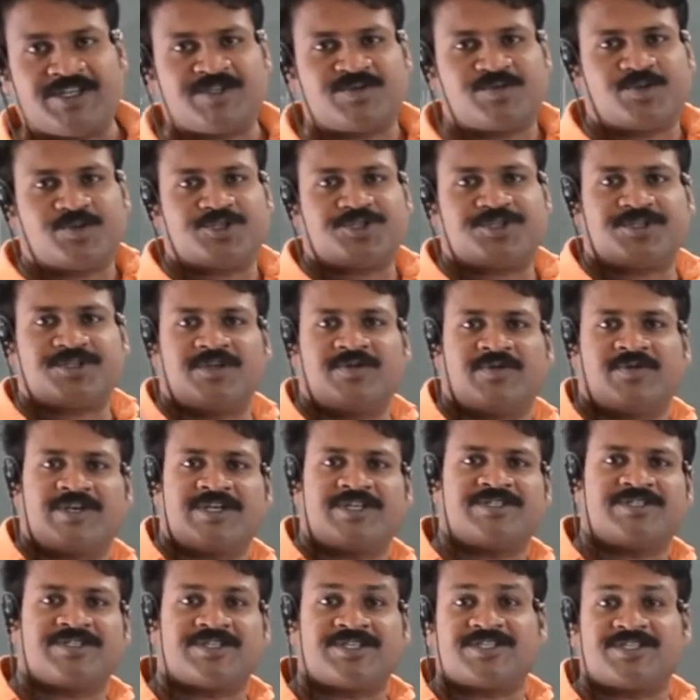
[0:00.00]
is motion and what
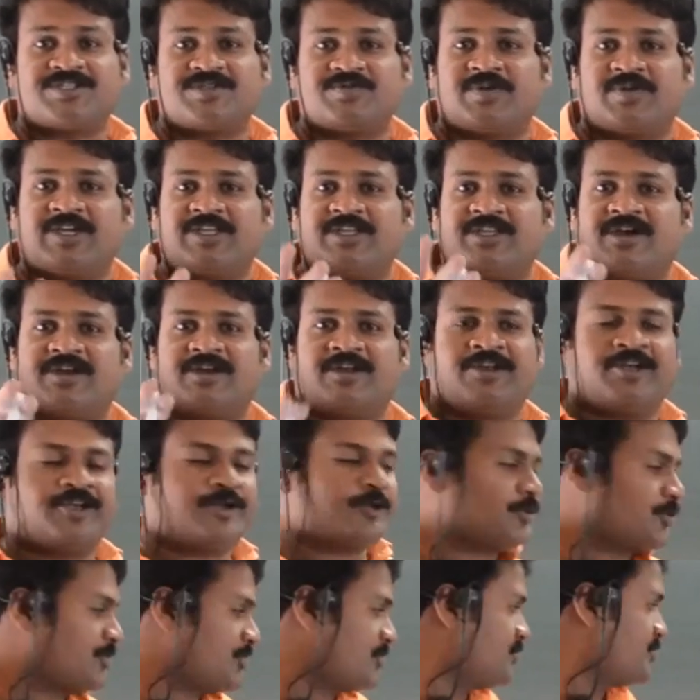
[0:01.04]
is rest, why they are
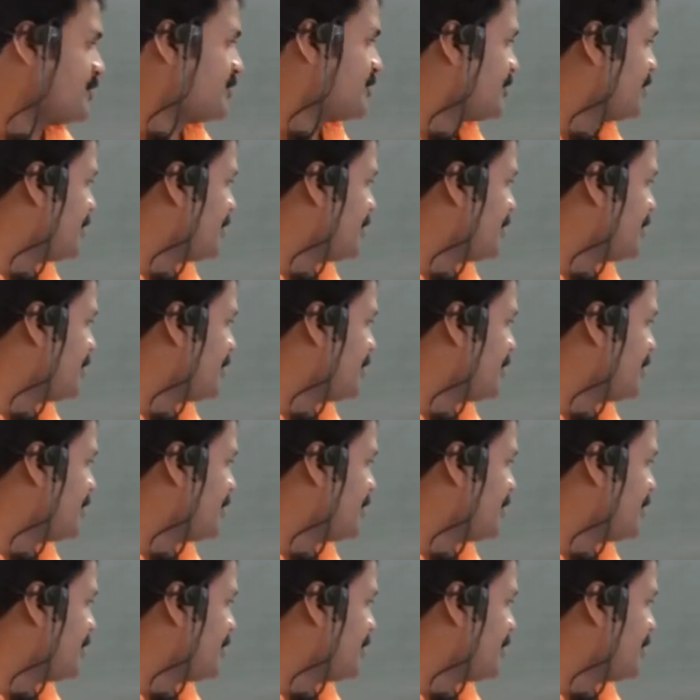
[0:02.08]
relative terms.